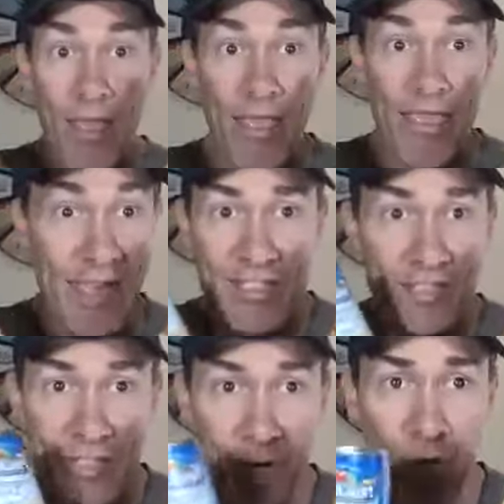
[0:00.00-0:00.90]
That's a
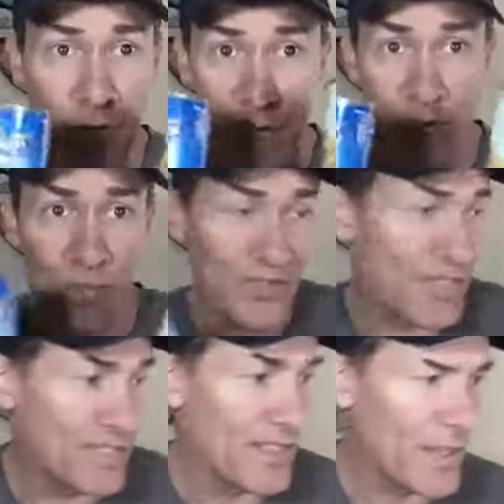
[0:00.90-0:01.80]
joke. I don't put
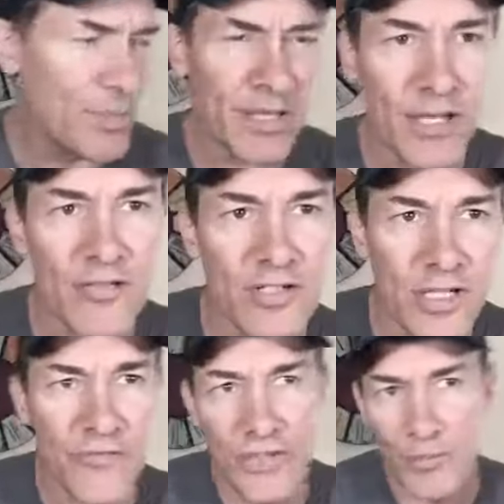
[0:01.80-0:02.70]
these in there, but the other
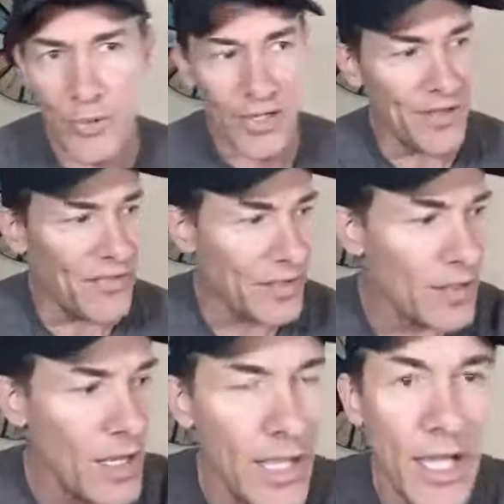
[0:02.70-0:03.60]
stuff you can put in there.
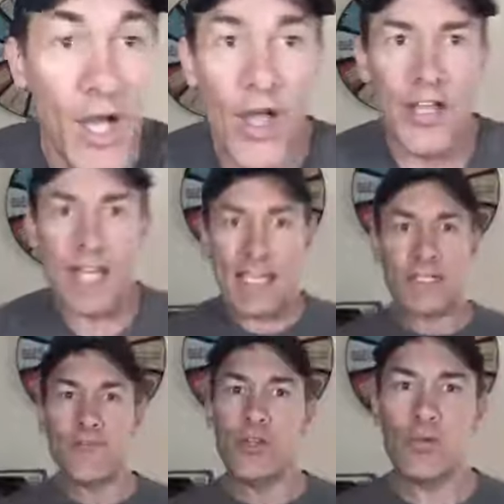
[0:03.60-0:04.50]
Take some
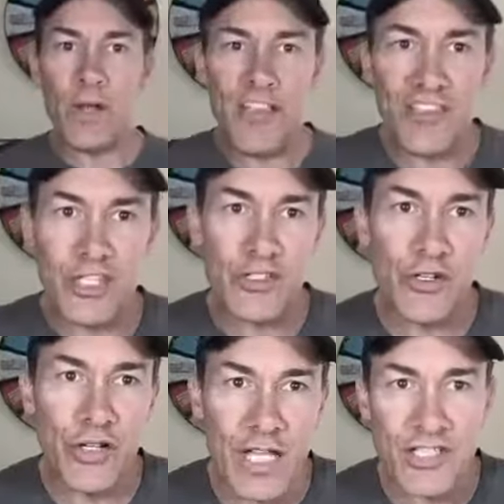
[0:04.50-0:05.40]
food with you so
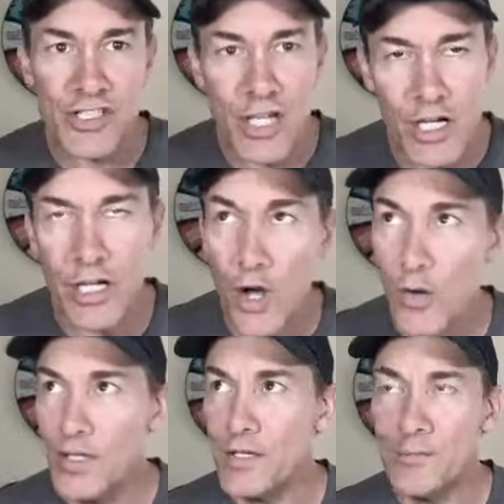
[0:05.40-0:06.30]
you're not stuck
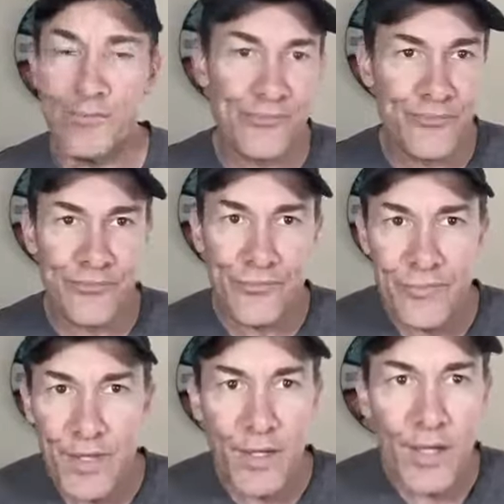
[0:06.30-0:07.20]
going to
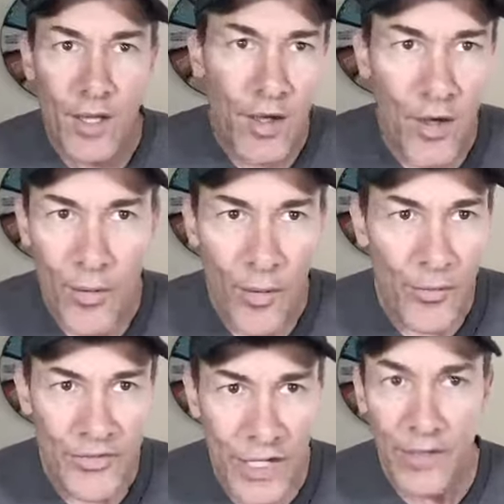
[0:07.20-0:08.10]

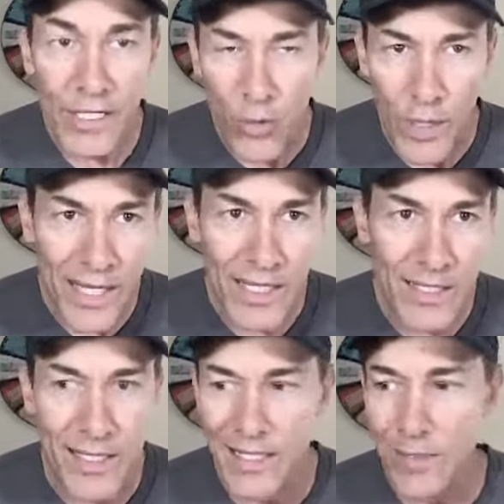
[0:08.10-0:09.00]
Dairy Queen
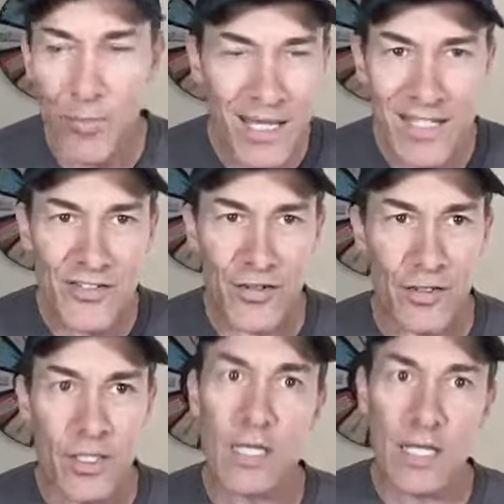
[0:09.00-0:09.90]
and getting a
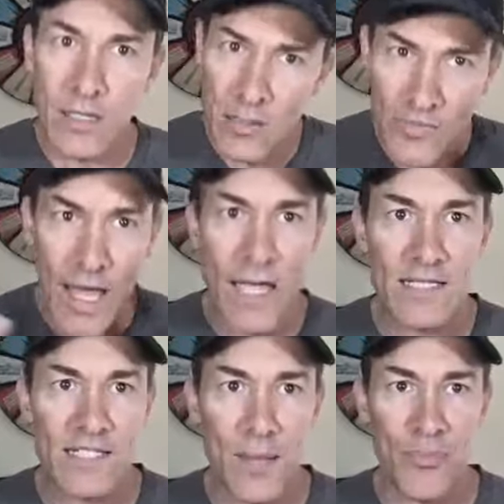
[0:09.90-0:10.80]
blizzard. You've got
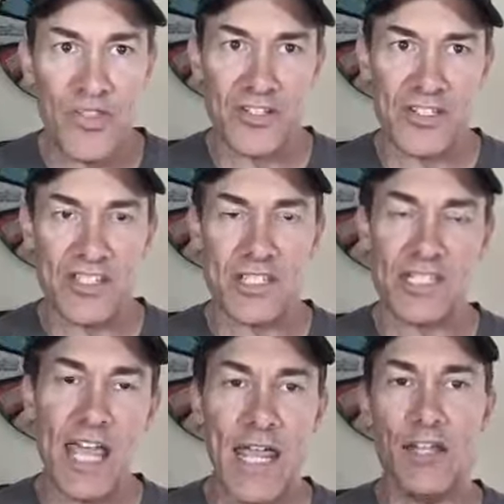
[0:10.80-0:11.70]
something to
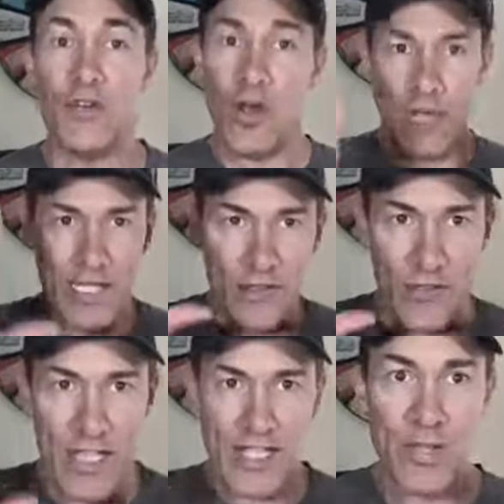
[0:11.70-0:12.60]
sustain you. Okay, so
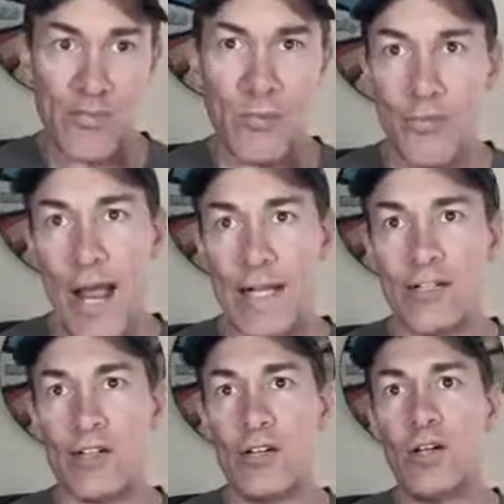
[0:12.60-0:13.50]
that's something
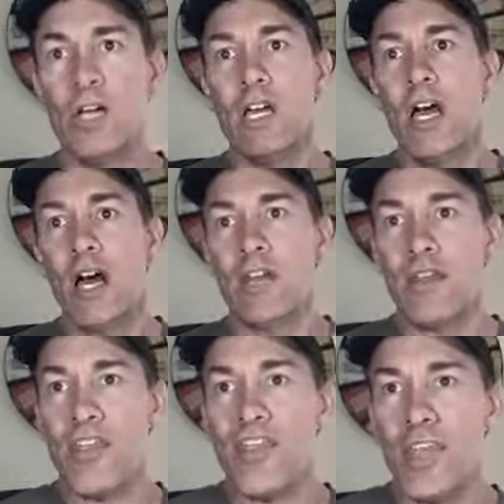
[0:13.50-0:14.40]
practical.
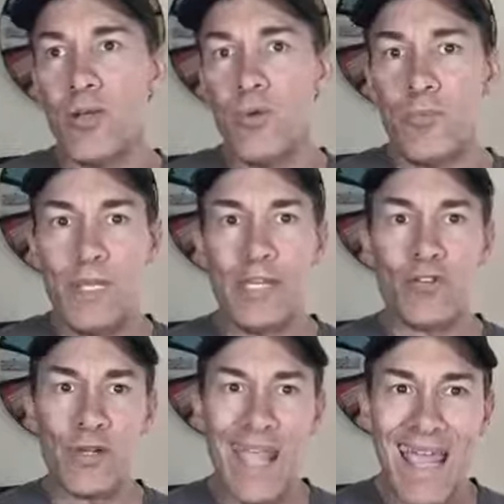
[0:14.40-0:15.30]
Another thing would be
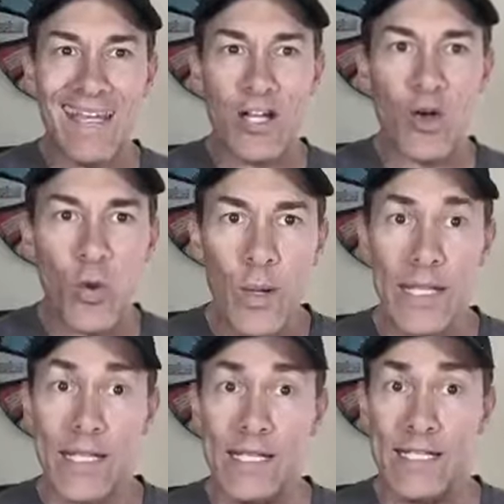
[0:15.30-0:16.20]
create a
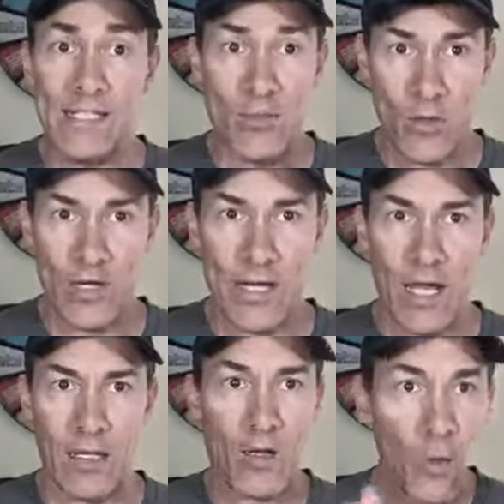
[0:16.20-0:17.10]
quick and easy
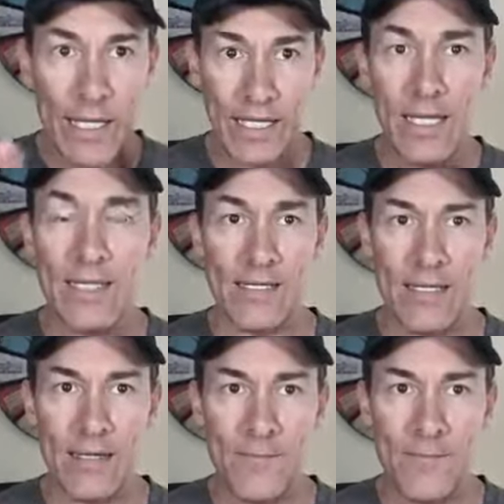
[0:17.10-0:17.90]
workout. Quick and easy.